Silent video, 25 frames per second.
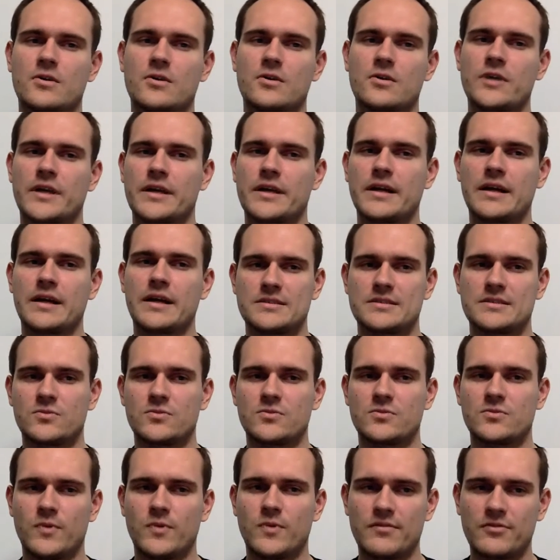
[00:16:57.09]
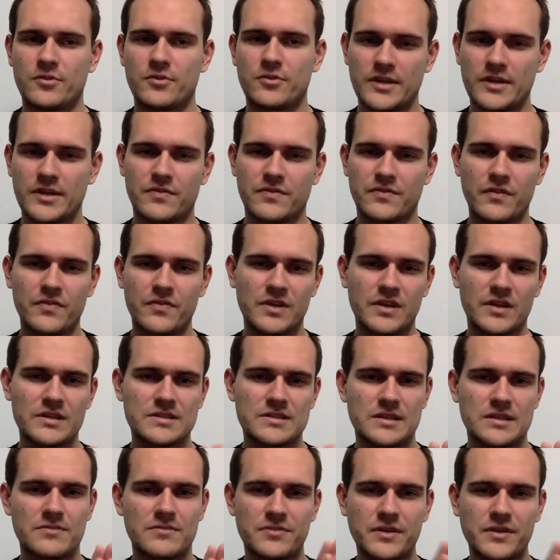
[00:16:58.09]
Okay, guys, we have only
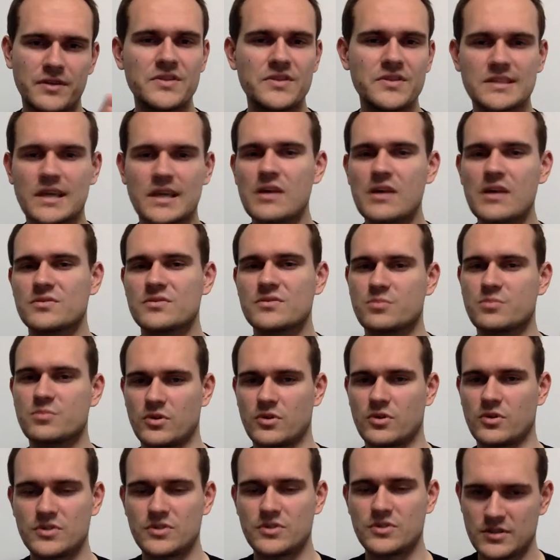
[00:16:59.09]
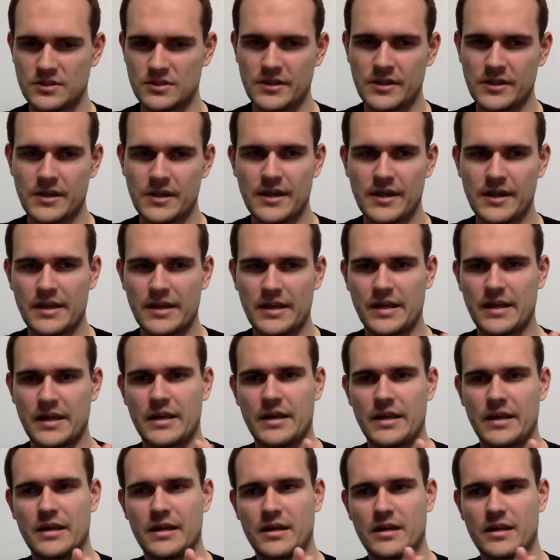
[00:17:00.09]
50,000 books
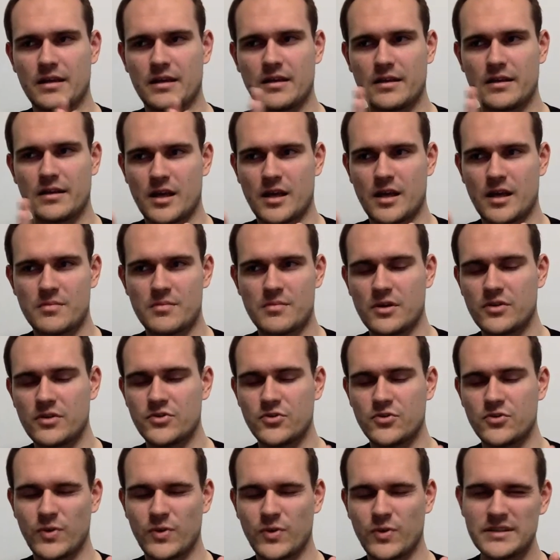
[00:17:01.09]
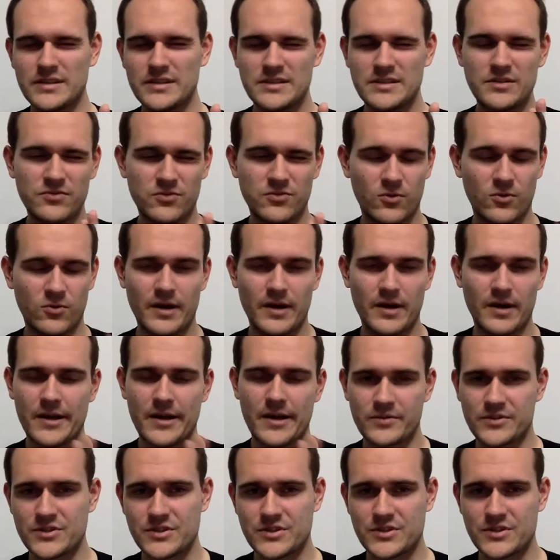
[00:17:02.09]
in about 24
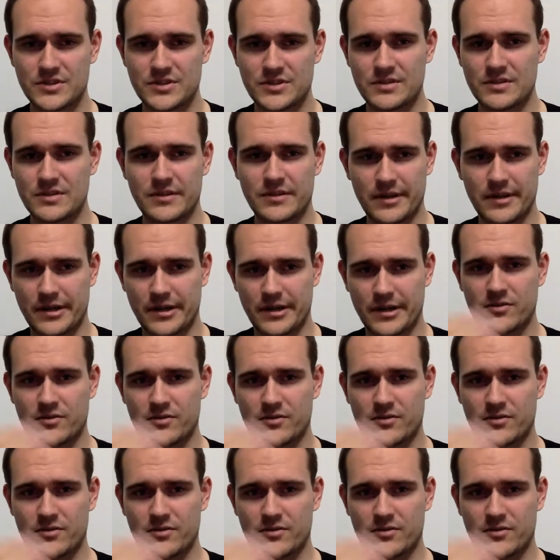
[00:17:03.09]
languages out of